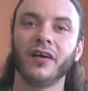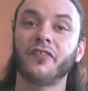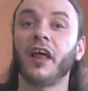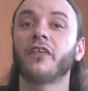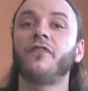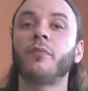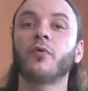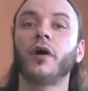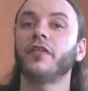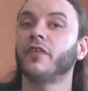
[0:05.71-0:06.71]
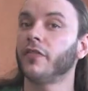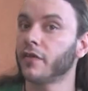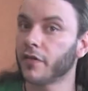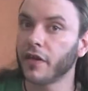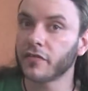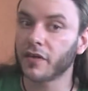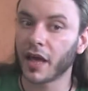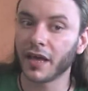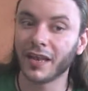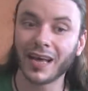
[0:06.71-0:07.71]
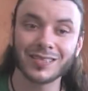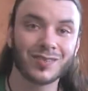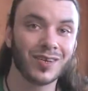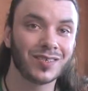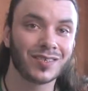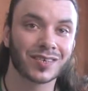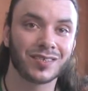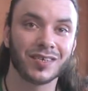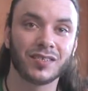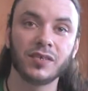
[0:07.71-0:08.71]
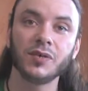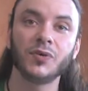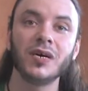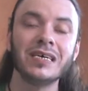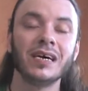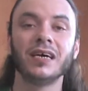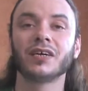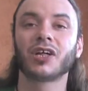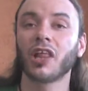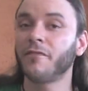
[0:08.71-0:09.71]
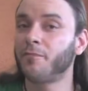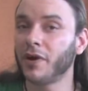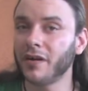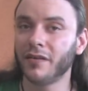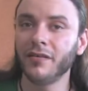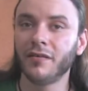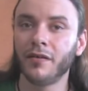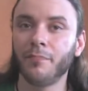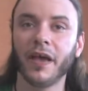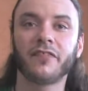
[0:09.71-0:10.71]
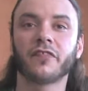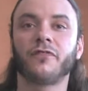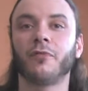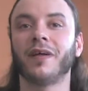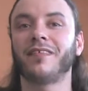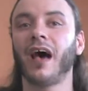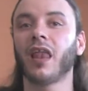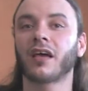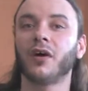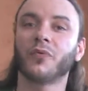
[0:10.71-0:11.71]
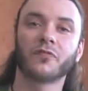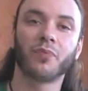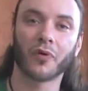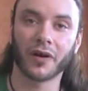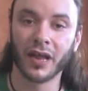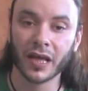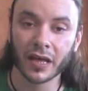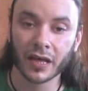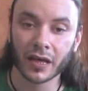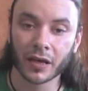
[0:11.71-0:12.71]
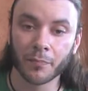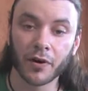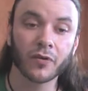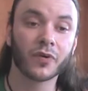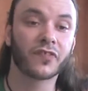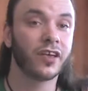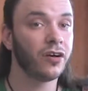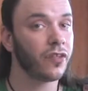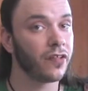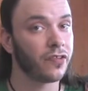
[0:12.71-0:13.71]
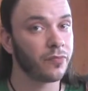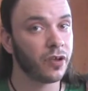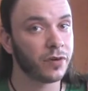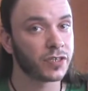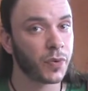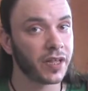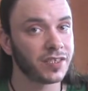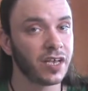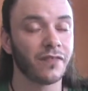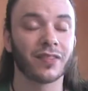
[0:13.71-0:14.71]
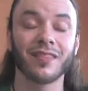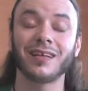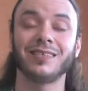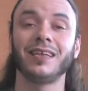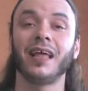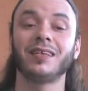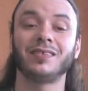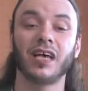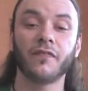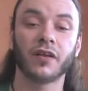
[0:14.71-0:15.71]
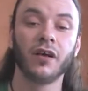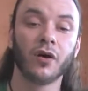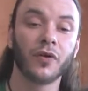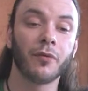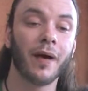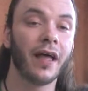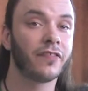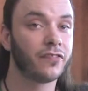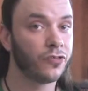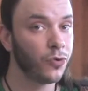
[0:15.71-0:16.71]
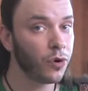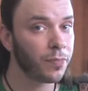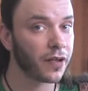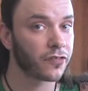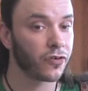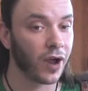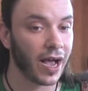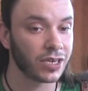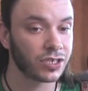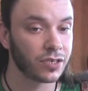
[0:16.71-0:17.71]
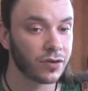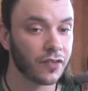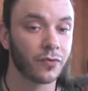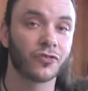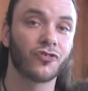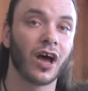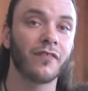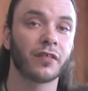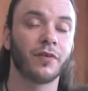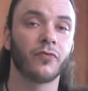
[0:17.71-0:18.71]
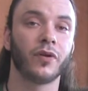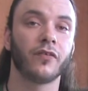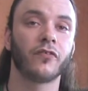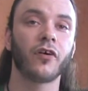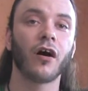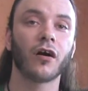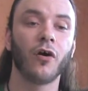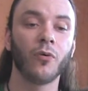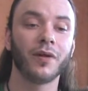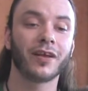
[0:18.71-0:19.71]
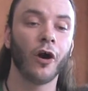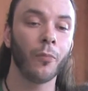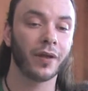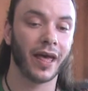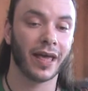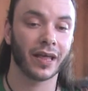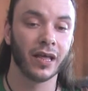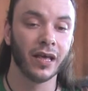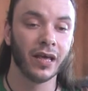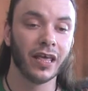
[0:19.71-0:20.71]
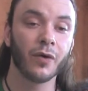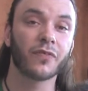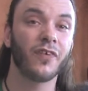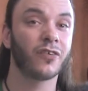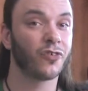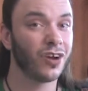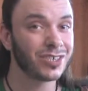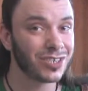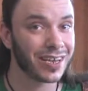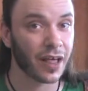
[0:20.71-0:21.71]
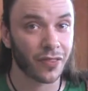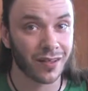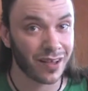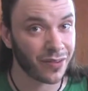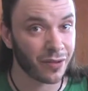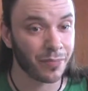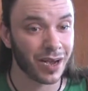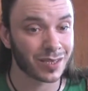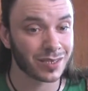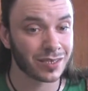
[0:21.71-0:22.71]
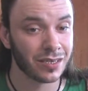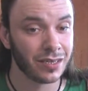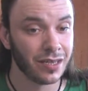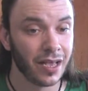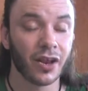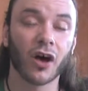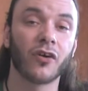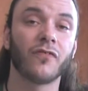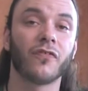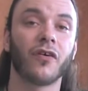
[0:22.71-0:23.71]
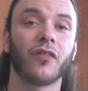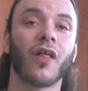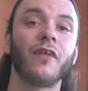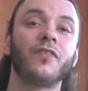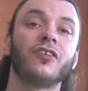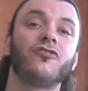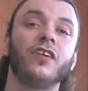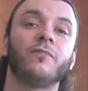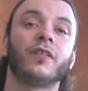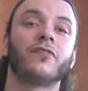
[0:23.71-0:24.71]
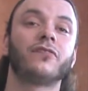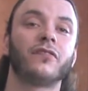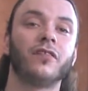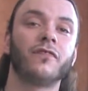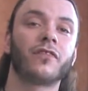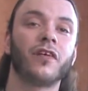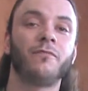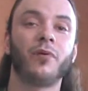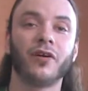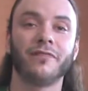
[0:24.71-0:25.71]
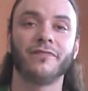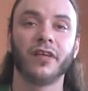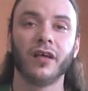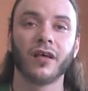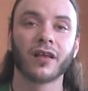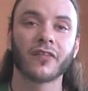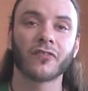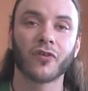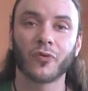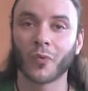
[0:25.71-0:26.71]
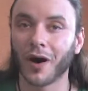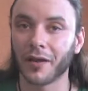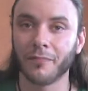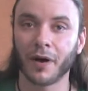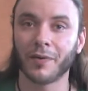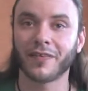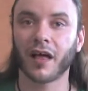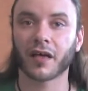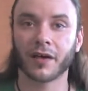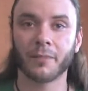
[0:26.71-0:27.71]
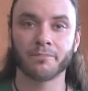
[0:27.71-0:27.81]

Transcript: Today is February 10th, and on this day, in 1962, Cliff Burton, bassist for Metallica, was born. Burton was killed on September 27, 1987, when the band's tour bus crashed. As it was traveling between Stockholm and Copenhagen, he was found crushed to death under the bus. In honor of the life and achievements of Cliff Burton, let's learn one by Metallica.